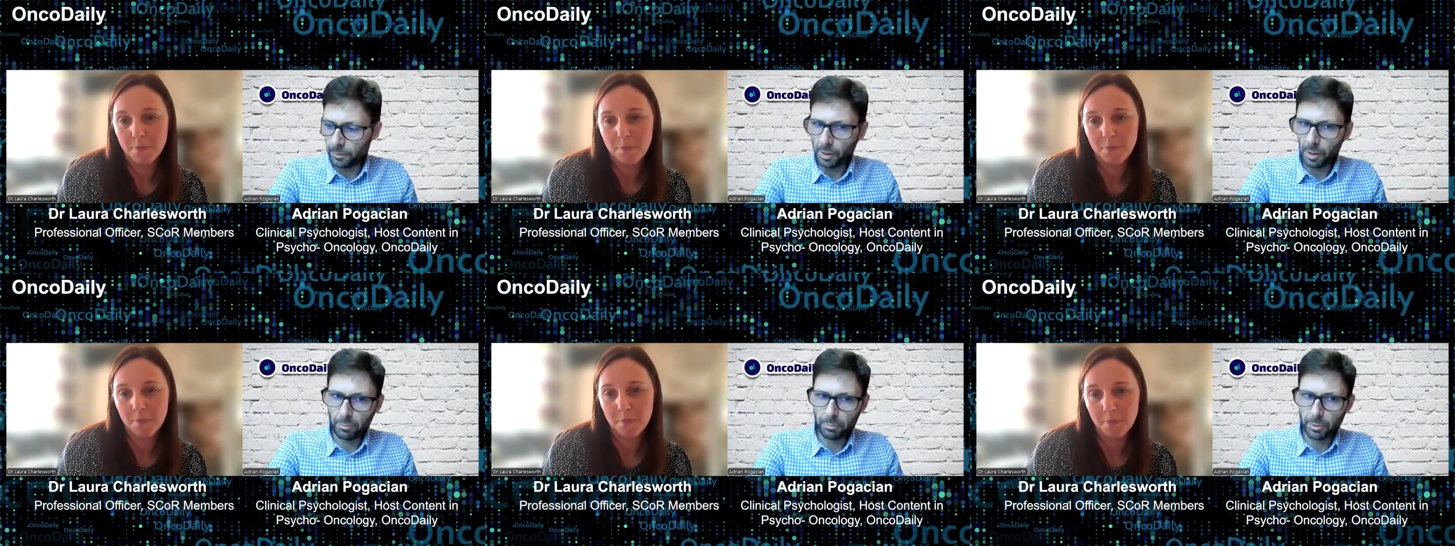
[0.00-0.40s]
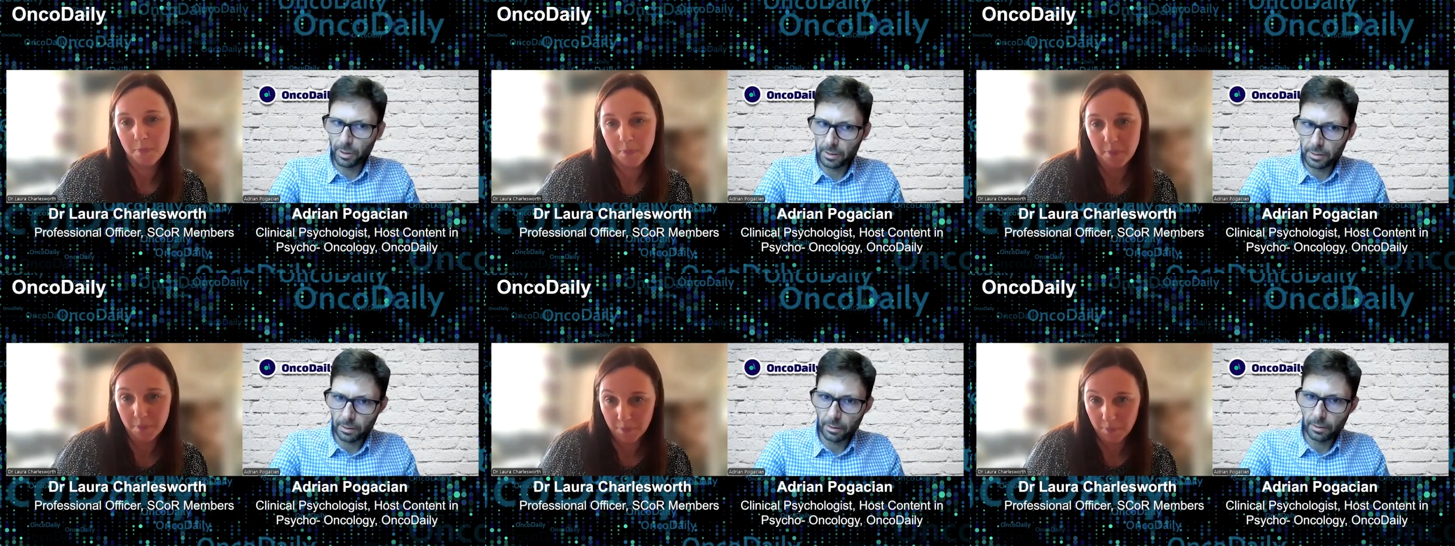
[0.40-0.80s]

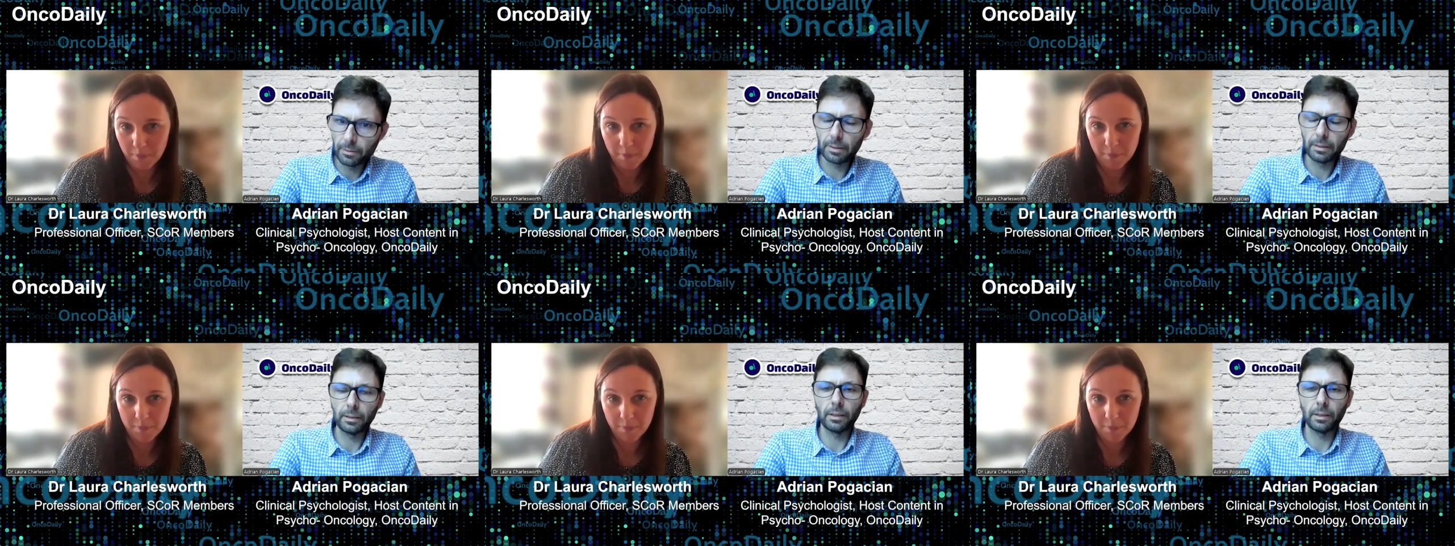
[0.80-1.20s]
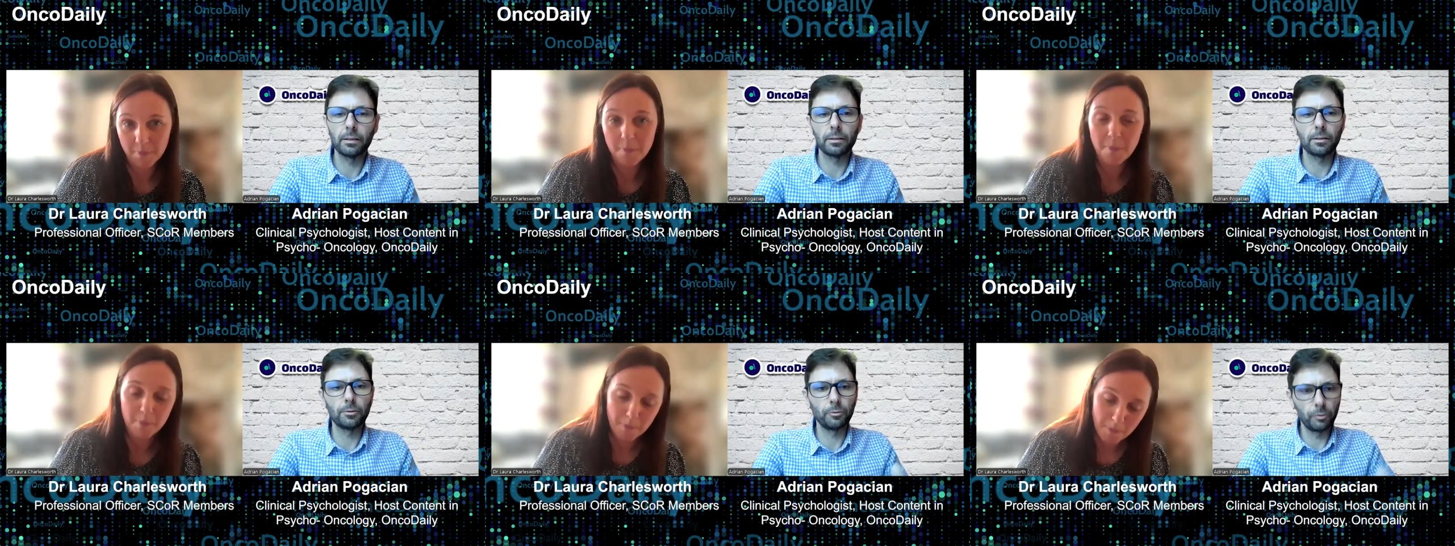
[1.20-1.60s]
Speaker 1: reappraisal,
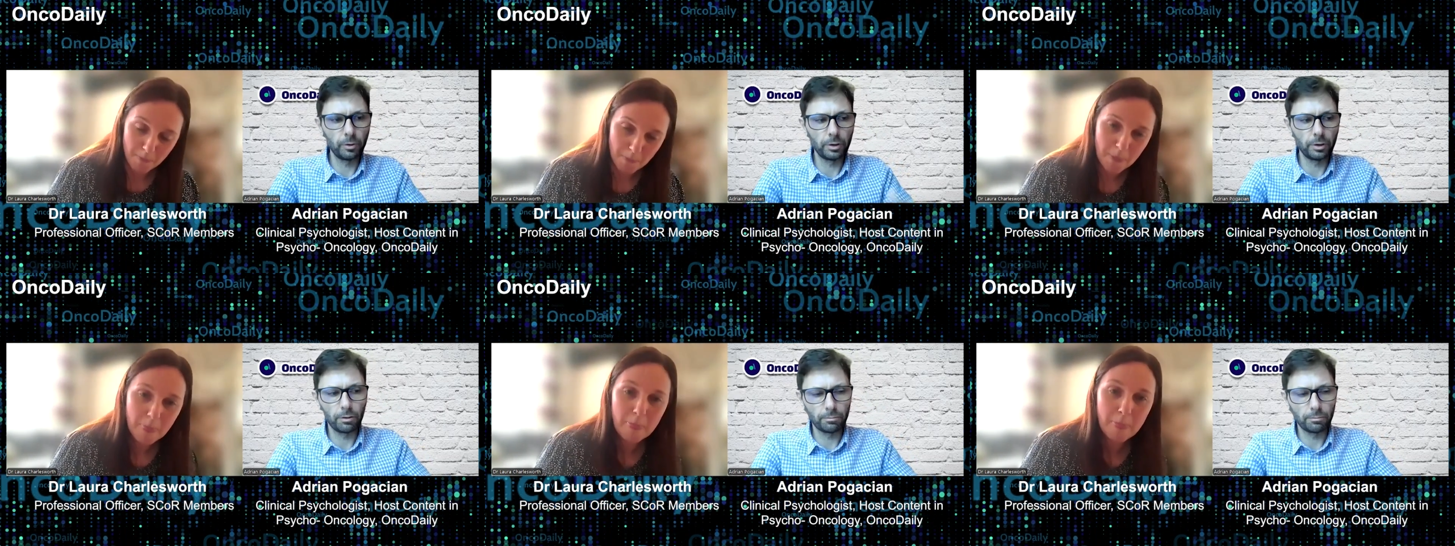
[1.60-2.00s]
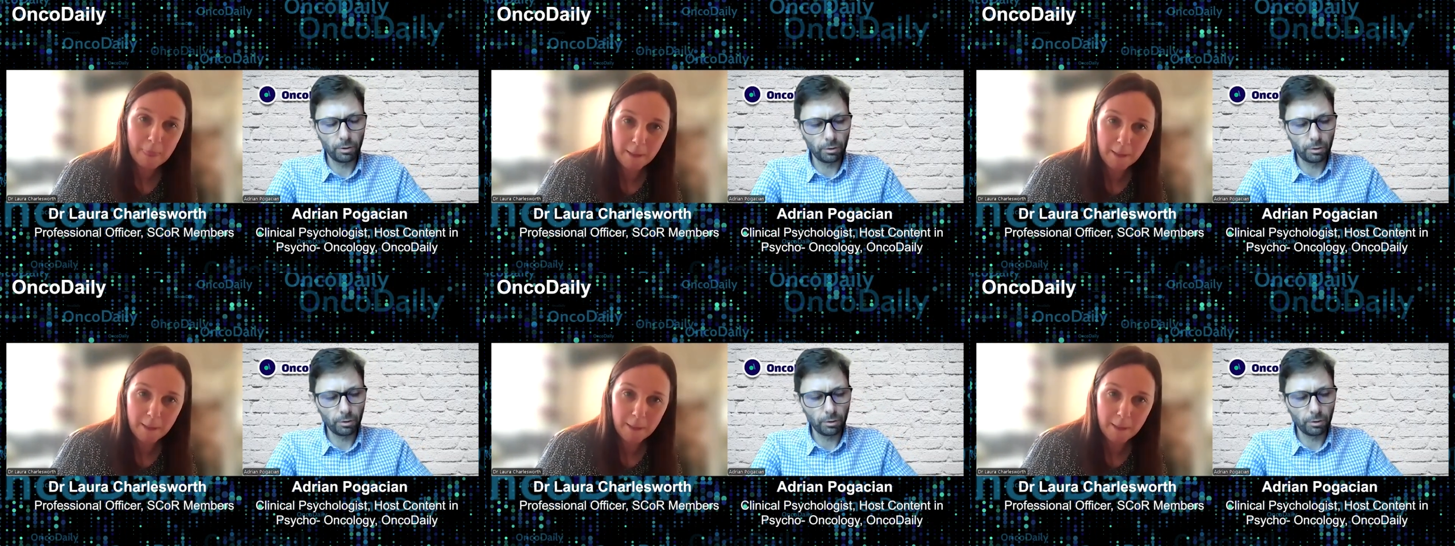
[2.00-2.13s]
and uh, we mm-hmm.